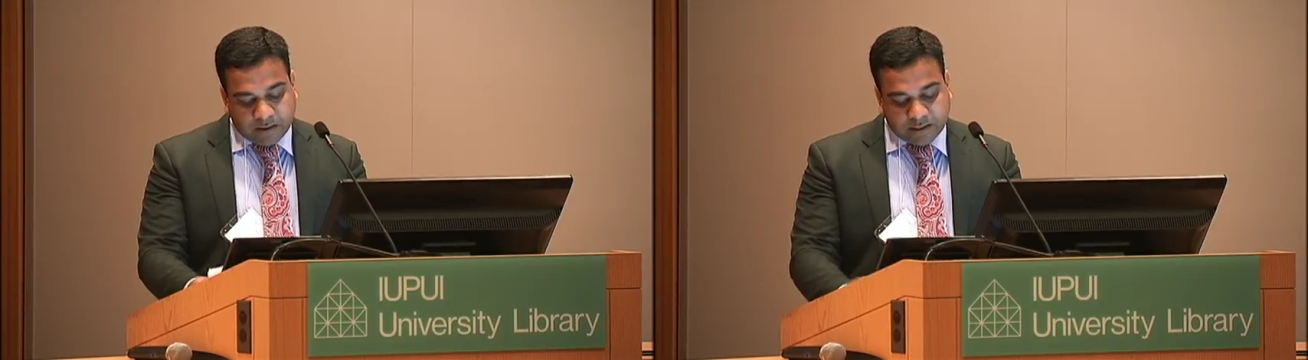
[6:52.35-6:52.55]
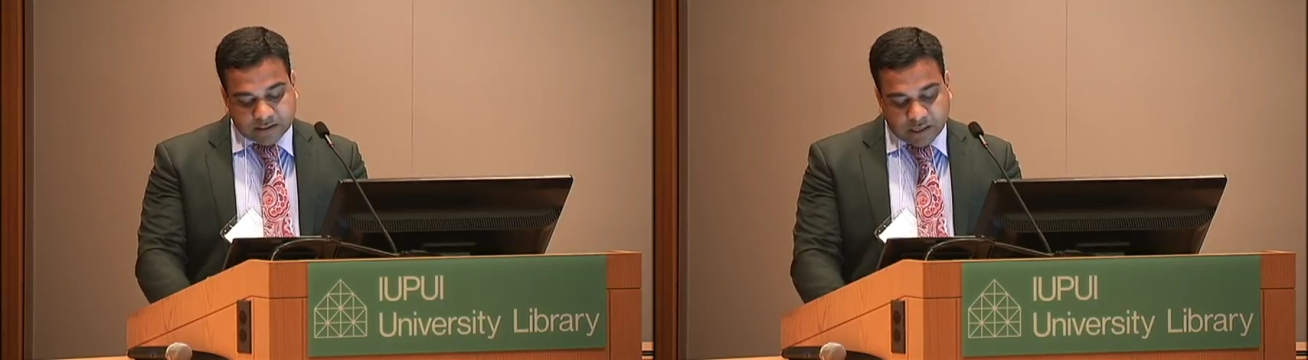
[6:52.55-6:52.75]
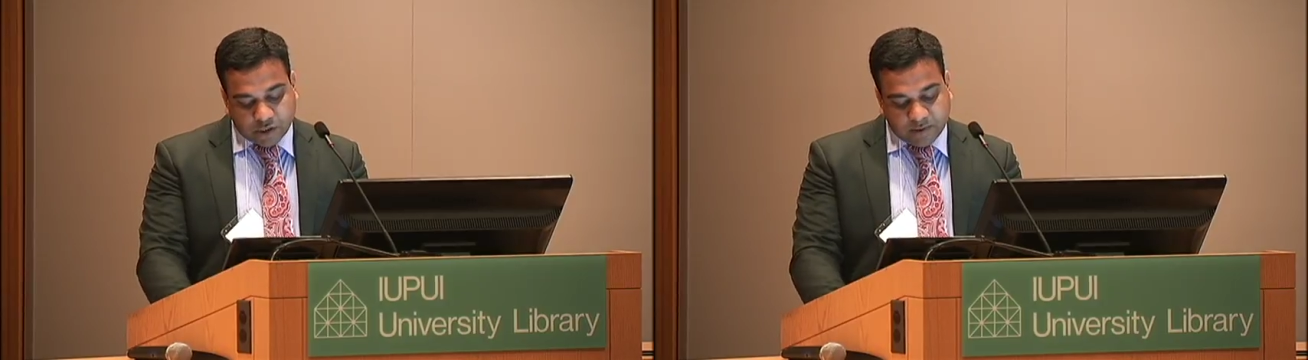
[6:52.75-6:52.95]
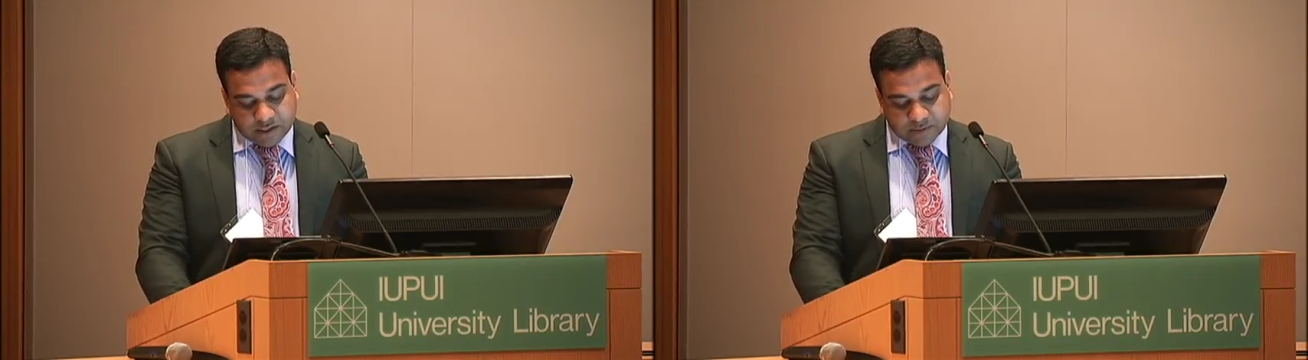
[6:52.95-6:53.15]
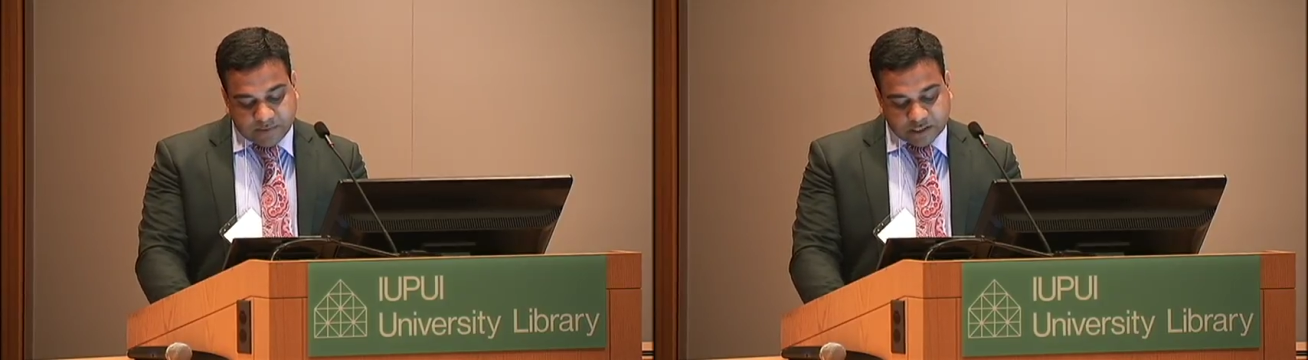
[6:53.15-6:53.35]
His argument
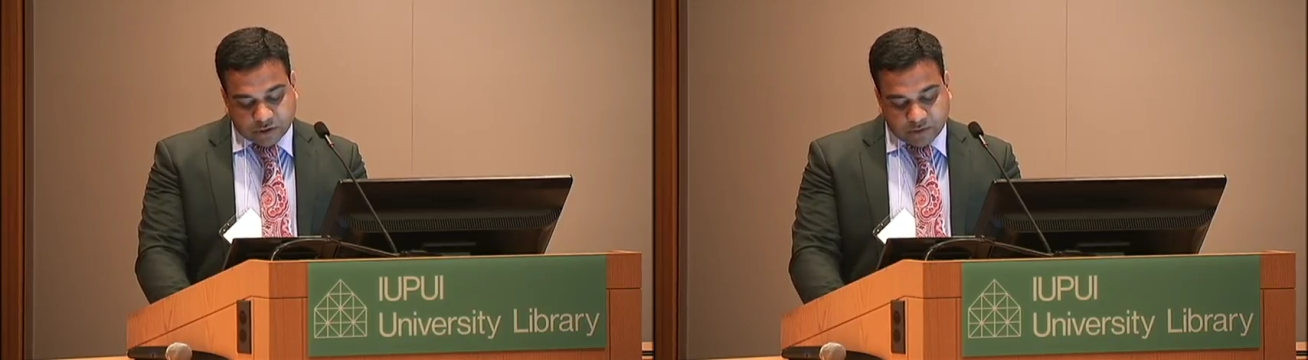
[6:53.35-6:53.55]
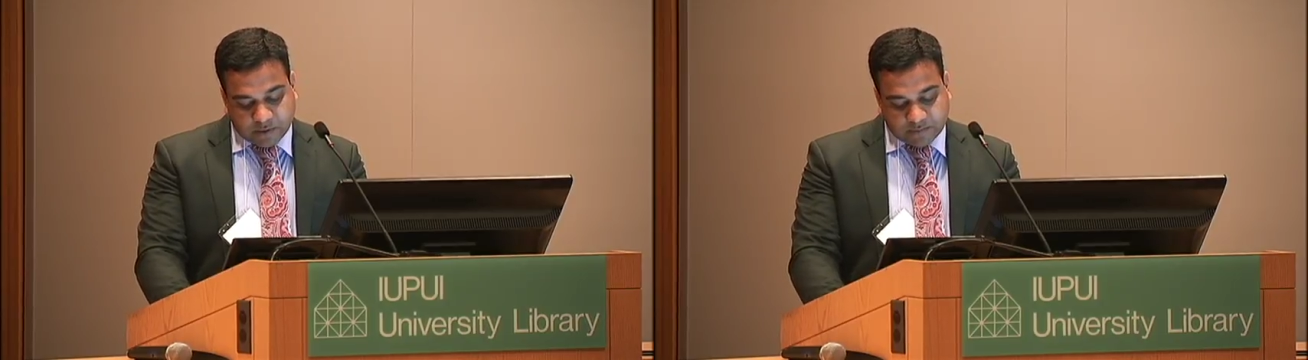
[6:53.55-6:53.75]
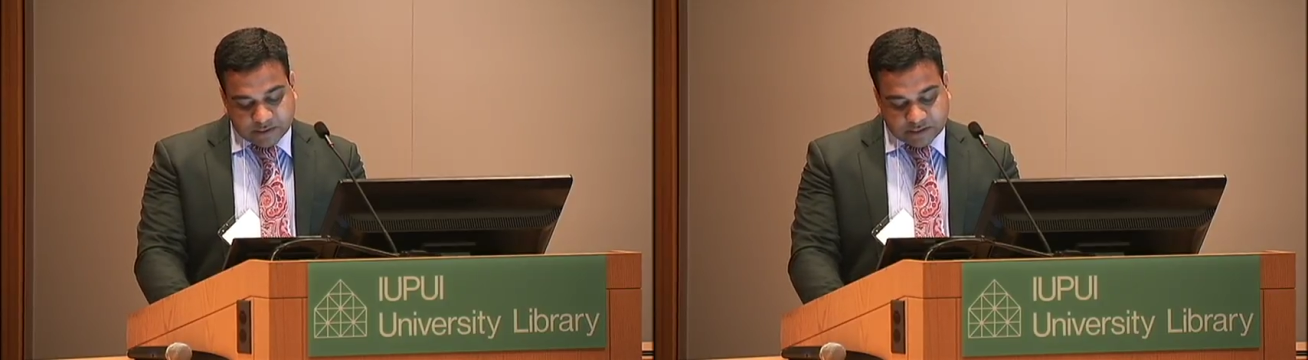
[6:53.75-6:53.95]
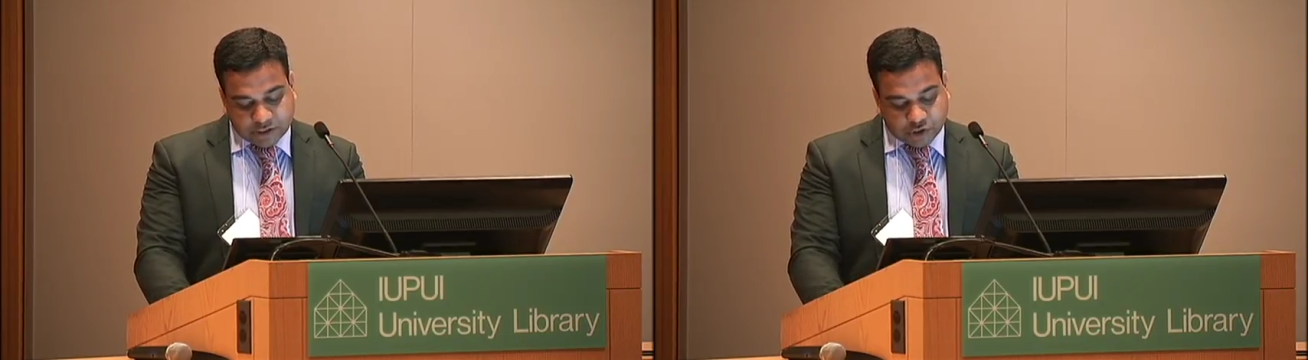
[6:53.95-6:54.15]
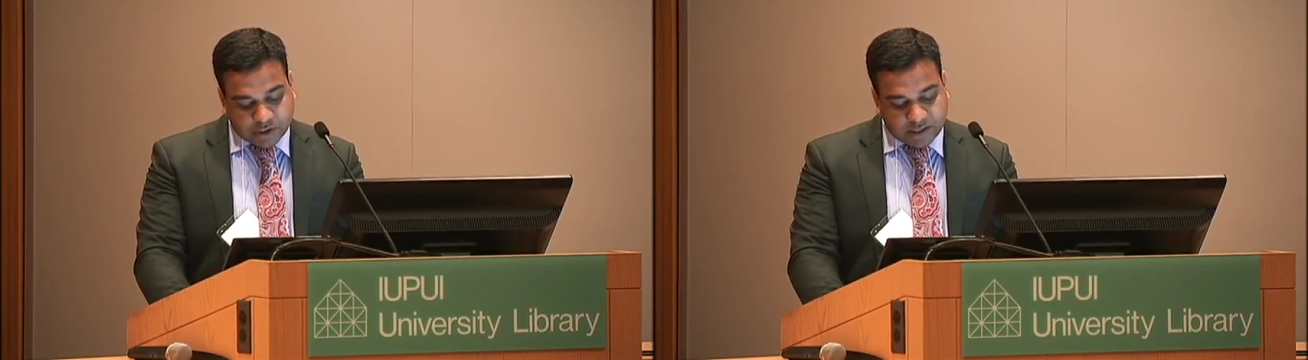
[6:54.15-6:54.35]
is based on the premise that
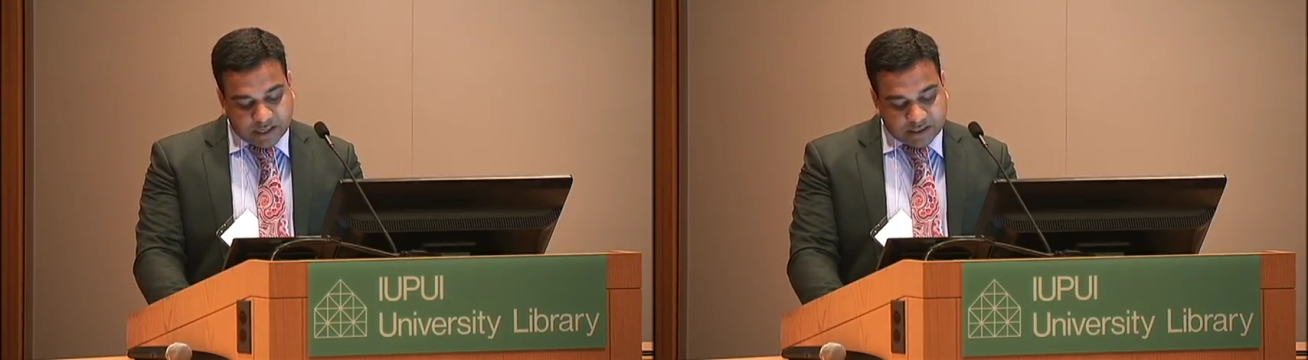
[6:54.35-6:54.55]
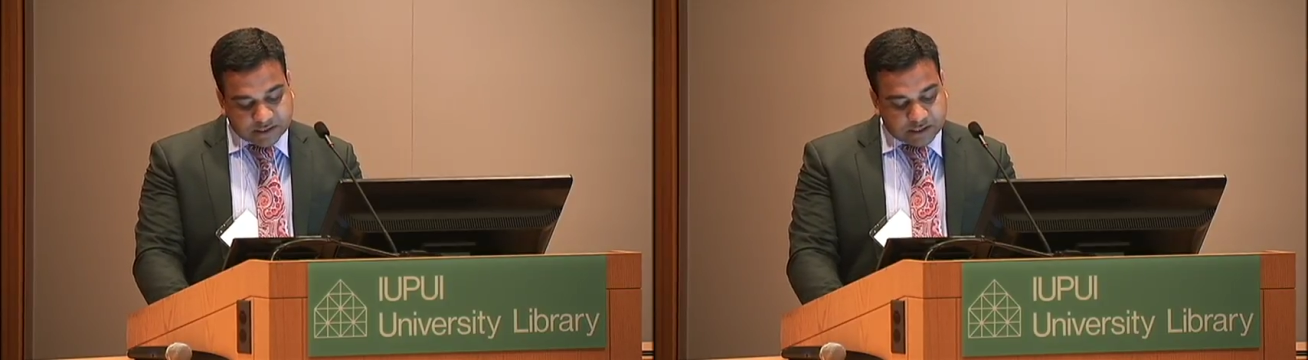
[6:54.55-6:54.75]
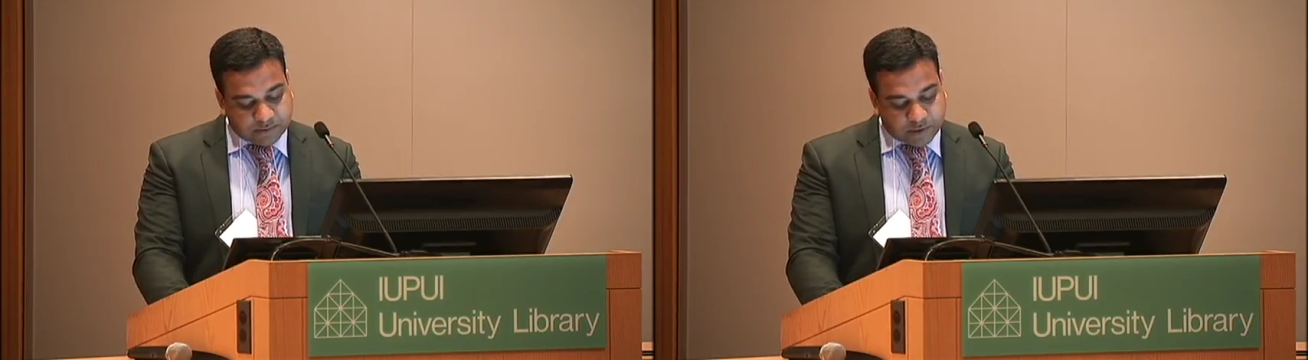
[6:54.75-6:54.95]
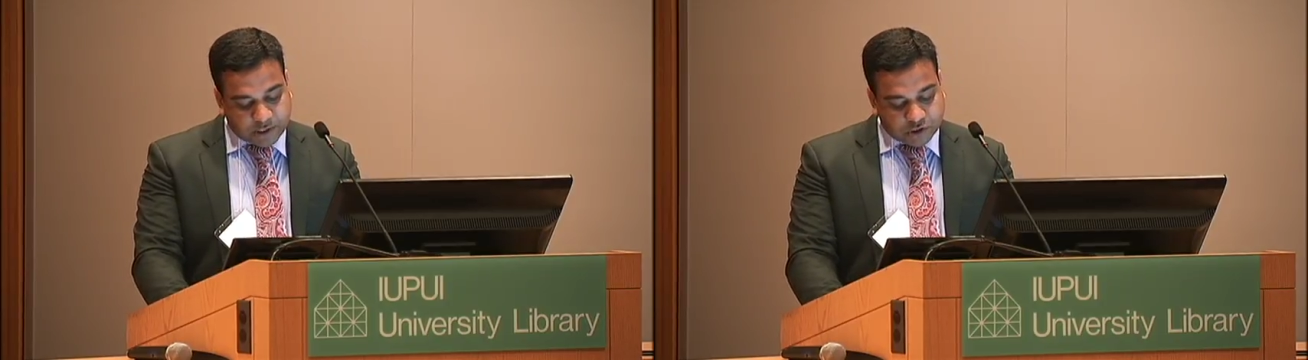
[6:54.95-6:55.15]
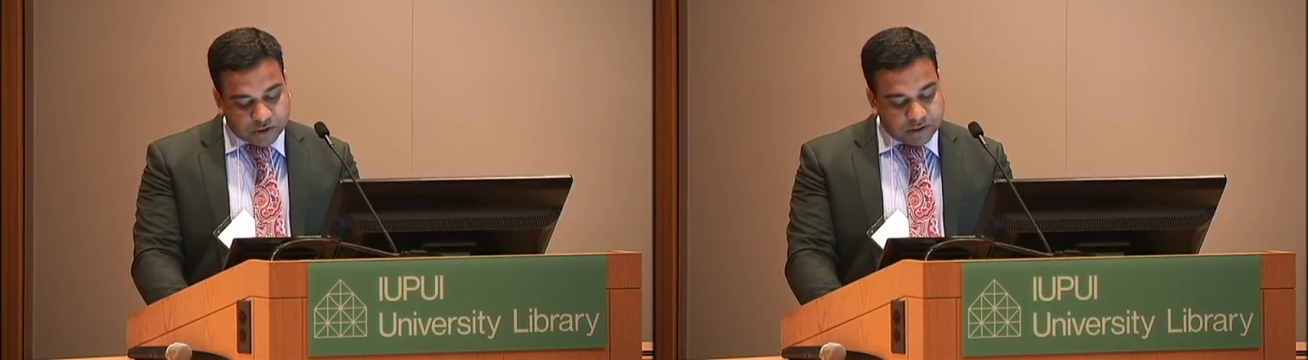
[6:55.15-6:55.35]
Sharia and its
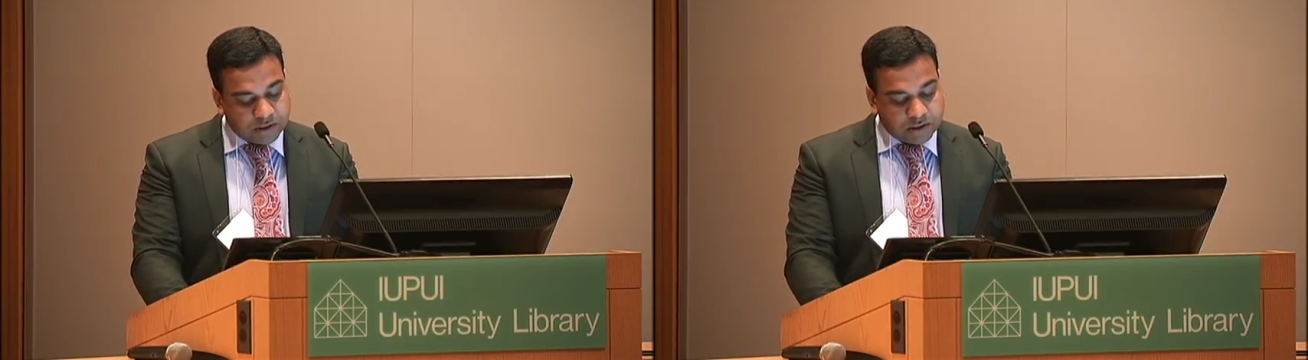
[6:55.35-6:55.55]
interpretation